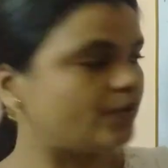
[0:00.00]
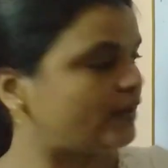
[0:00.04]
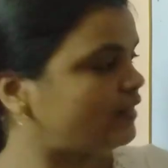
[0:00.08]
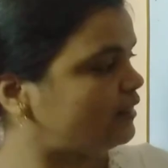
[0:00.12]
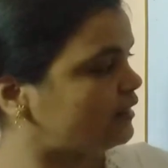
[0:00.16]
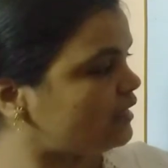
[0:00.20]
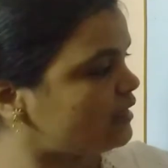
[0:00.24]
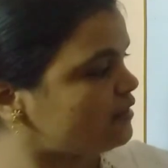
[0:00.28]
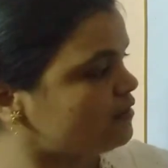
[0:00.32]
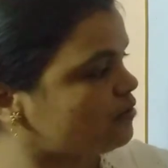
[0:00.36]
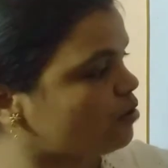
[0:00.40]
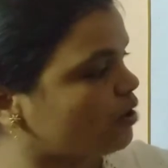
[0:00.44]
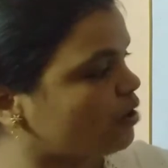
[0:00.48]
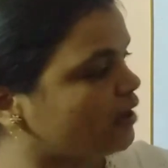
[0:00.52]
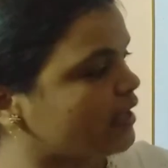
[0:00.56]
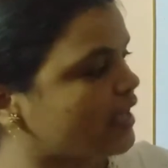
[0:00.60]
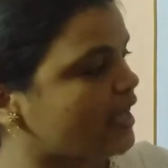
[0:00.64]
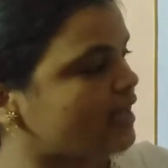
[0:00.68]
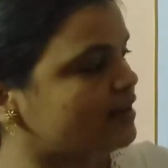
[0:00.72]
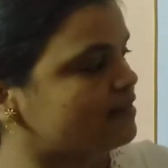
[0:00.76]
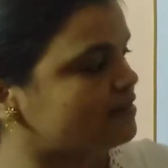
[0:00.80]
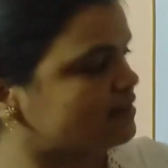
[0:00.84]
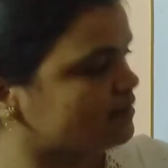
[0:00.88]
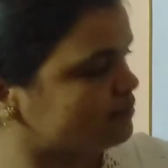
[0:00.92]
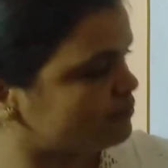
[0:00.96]
When these
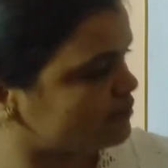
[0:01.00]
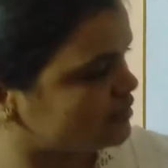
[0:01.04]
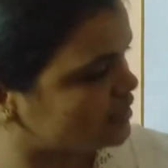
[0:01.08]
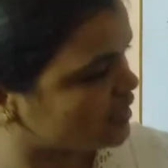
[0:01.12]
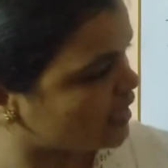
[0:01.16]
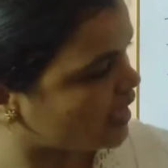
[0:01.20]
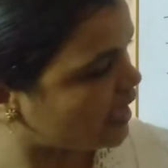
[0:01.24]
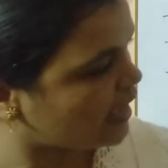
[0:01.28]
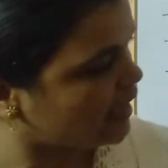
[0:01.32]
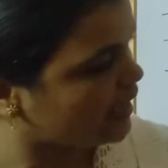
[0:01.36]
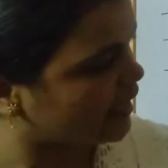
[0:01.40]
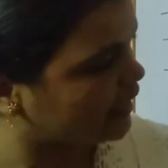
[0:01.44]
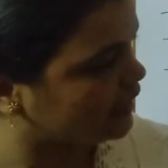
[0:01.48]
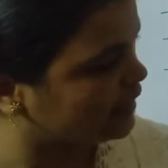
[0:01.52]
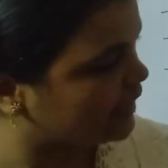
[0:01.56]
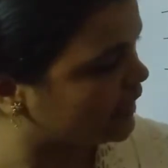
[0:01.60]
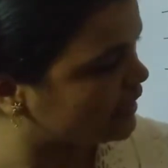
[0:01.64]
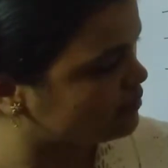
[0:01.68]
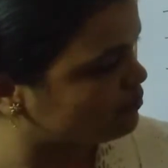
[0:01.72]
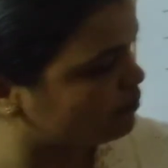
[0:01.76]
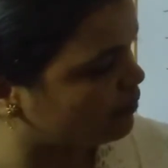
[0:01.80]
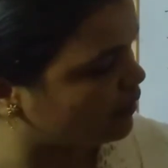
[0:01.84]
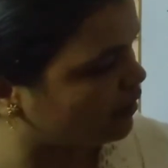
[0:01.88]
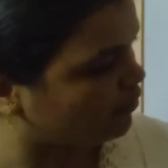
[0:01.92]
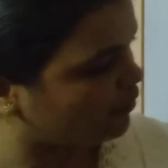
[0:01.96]
organisms die and
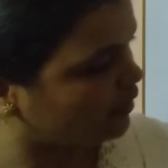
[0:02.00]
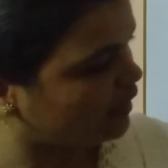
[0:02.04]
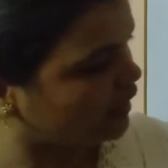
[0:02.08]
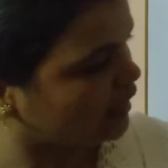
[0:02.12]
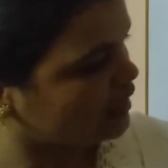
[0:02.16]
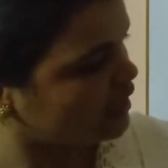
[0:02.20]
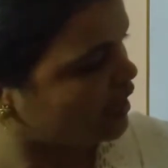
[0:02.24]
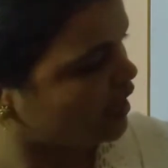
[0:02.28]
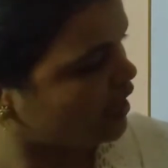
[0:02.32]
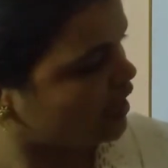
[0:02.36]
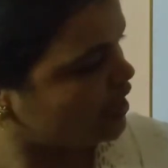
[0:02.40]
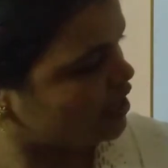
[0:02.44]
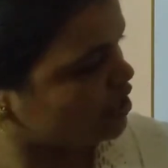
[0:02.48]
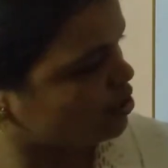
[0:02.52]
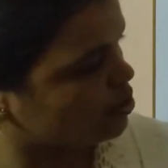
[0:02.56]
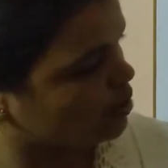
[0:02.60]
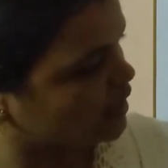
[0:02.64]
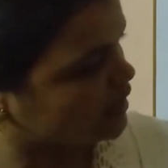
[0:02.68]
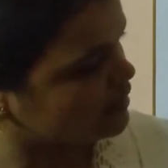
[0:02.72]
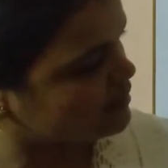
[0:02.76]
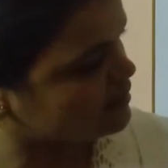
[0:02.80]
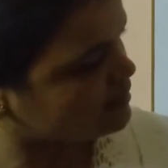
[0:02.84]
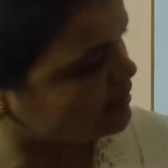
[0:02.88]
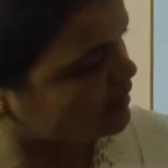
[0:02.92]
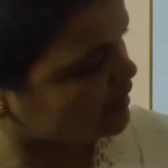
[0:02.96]
get buried, you
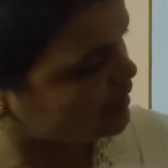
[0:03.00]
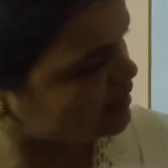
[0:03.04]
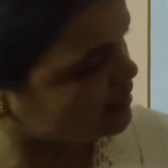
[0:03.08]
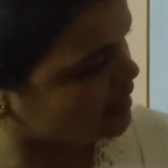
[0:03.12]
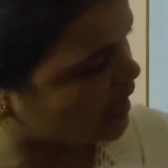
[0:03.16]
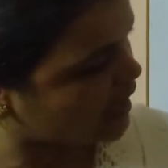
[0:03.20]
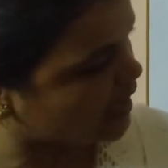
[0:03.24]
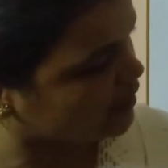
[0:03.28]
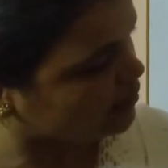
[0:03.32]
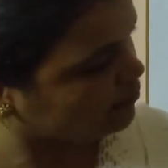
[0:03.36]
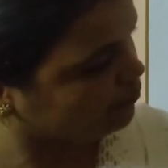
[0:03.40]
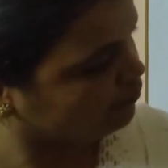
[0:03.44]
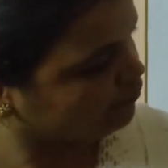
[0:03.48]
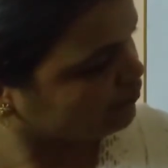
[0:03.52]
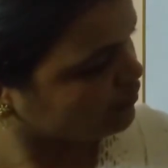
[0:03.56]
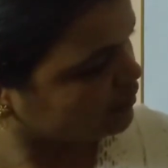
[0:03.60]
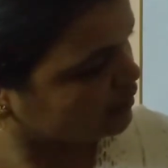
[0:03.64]
can see that